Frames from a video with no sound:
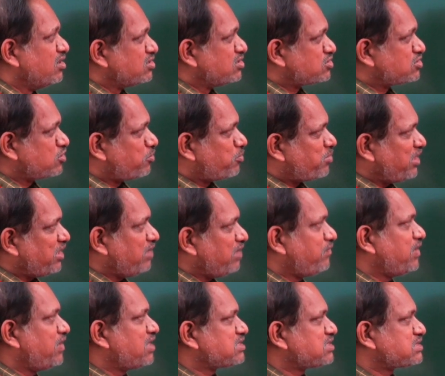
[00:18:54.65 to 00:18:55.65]
So
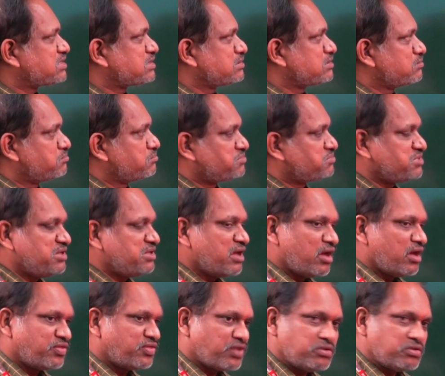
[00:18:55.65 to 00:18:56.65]
previous
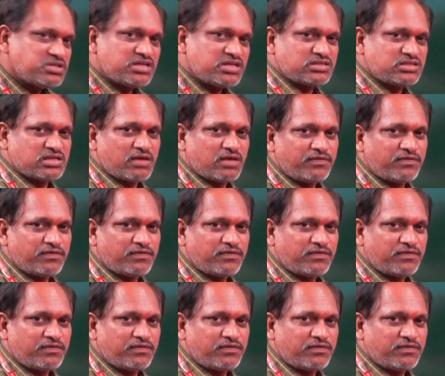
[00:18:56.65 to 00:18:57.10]
thousands